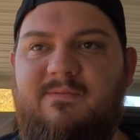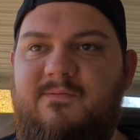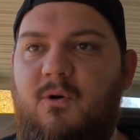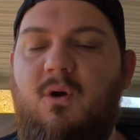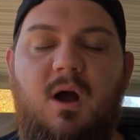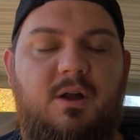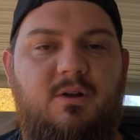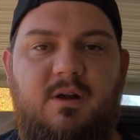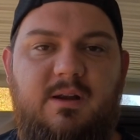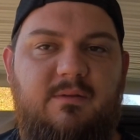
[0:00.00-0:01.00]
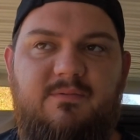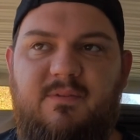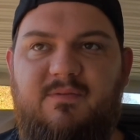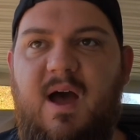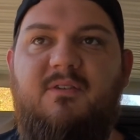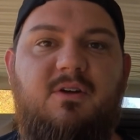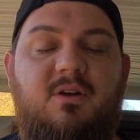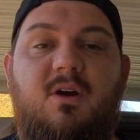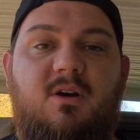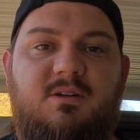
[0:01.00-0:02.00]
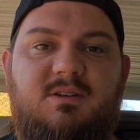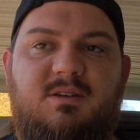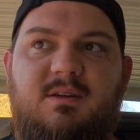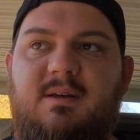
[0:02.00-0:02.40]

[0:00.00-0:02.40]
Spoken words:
400, 500 yards.